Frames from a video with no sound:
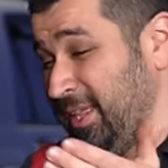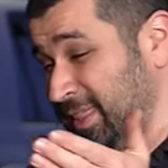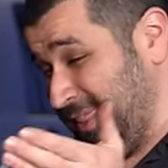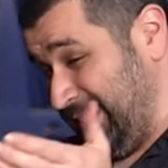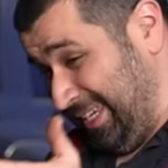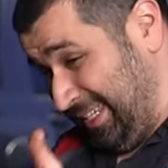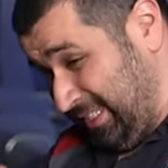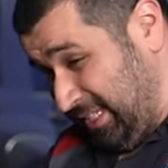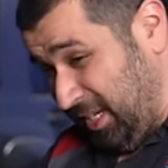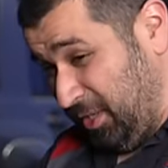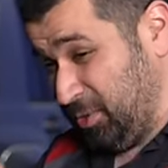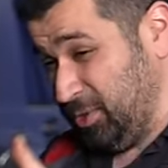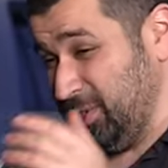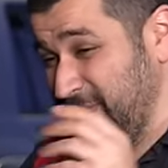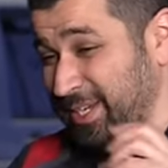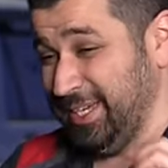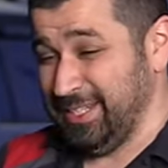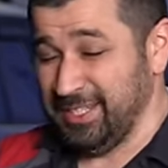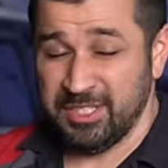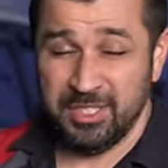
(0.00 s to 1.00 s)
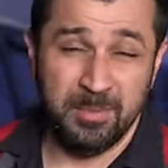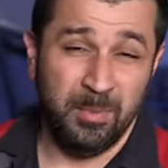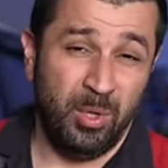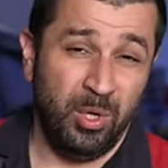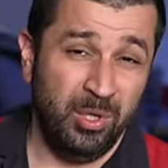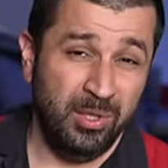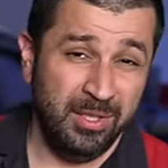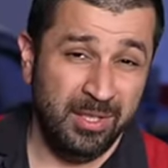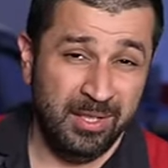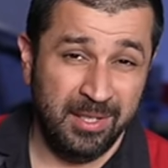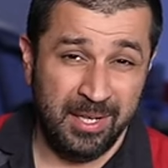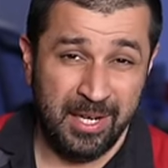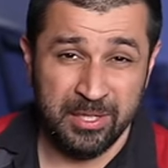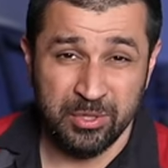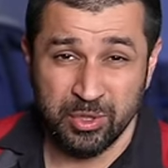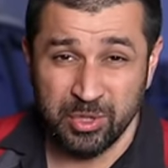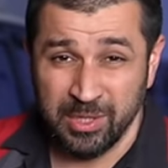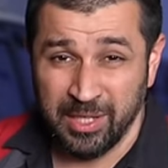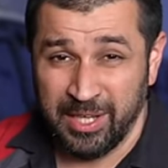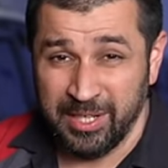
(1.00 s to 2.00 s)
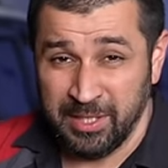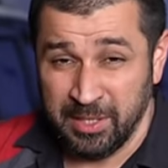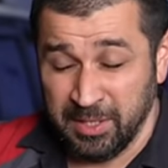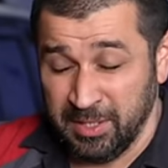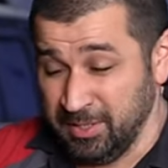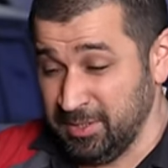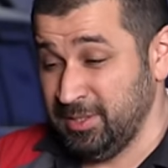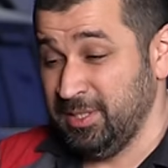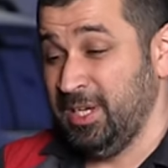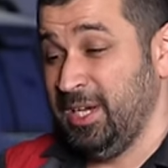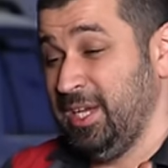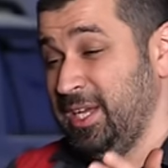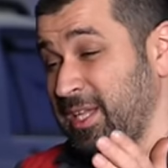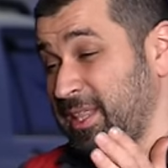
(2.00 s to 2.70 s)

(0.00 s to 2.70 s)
That's how you get a small little engine like this